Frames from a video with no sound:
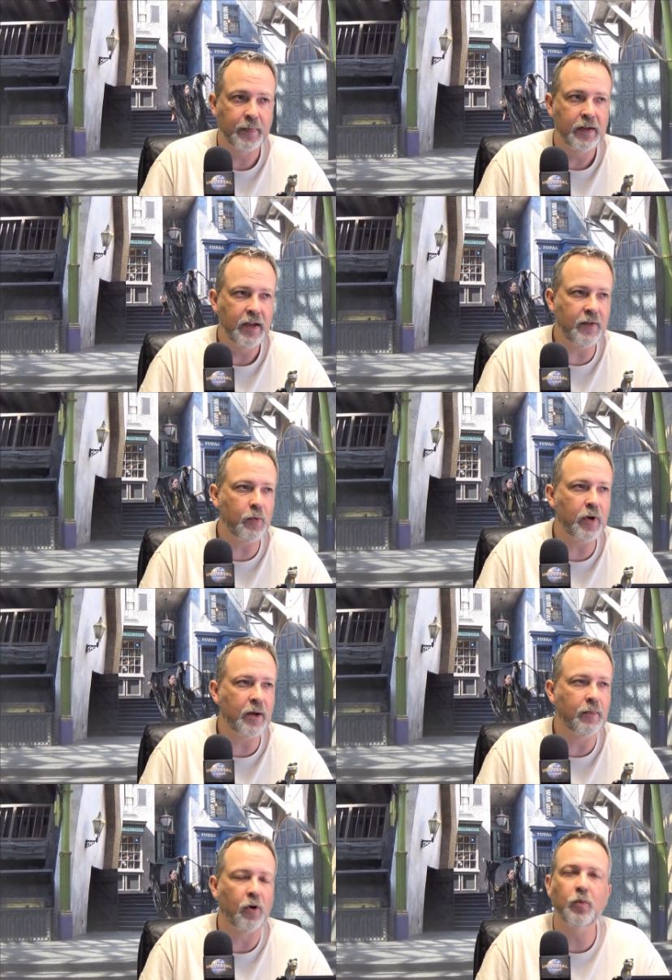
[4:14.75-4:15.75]
Even when
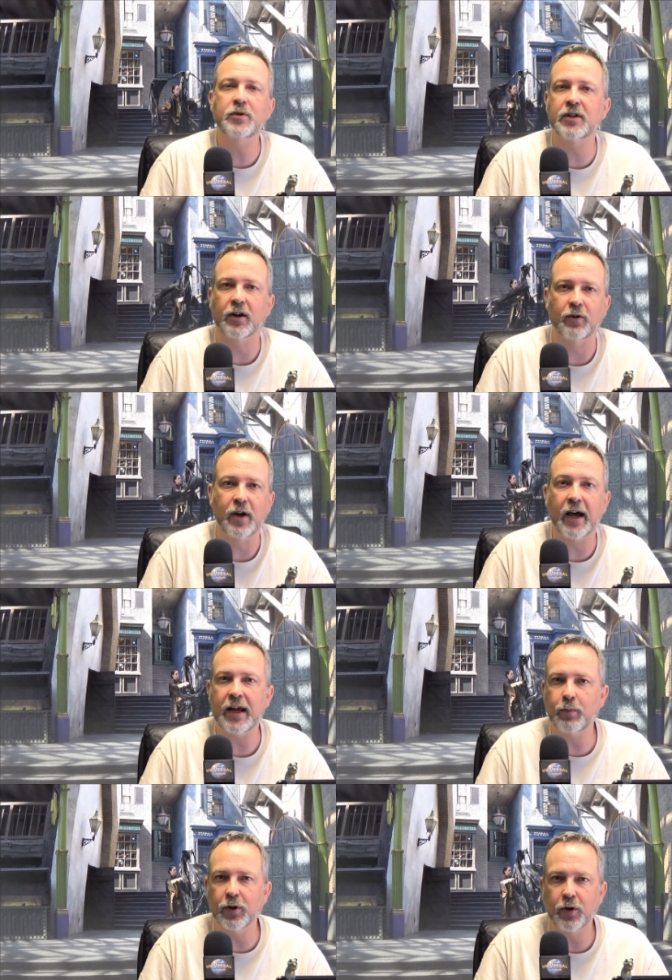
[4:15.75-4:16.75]
I'm homesick or not
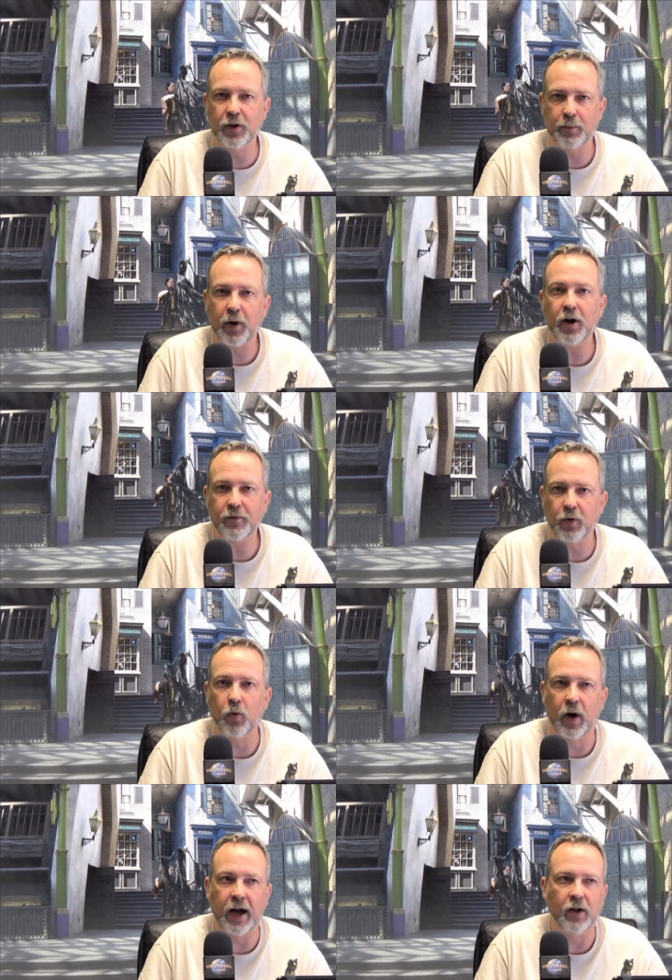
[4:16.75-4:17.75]
able to go to the park for a
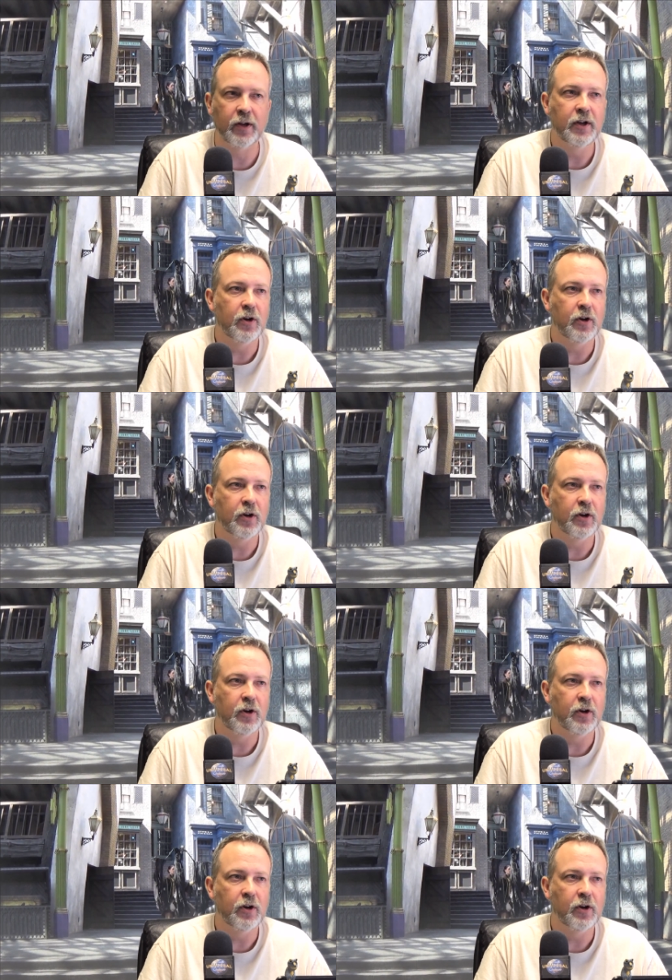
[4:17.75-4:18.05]
while,